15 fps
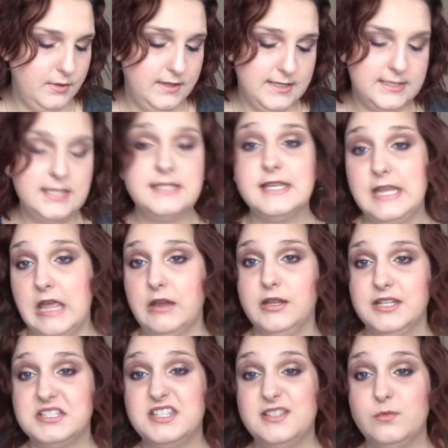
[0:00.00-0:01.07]
This
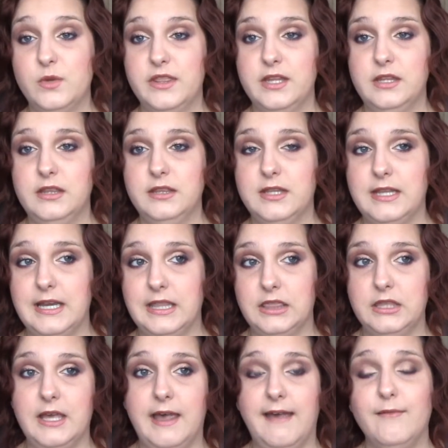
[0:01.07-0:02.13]
is one that
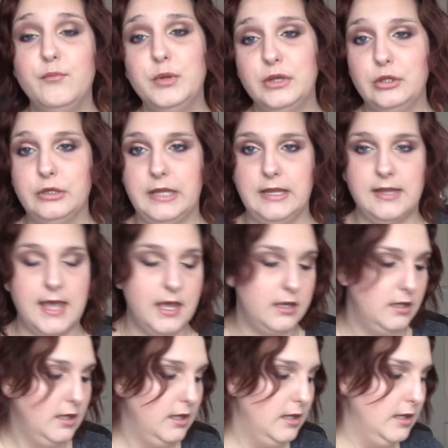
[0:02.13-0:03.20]
I have been looking
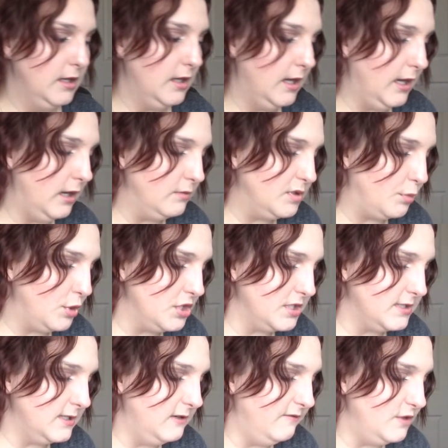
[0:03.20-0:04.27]
at to
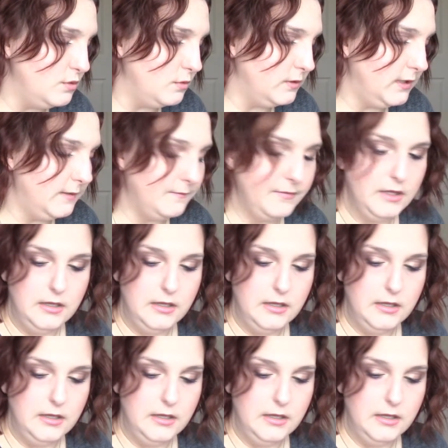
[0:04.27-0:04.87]
purchase individually.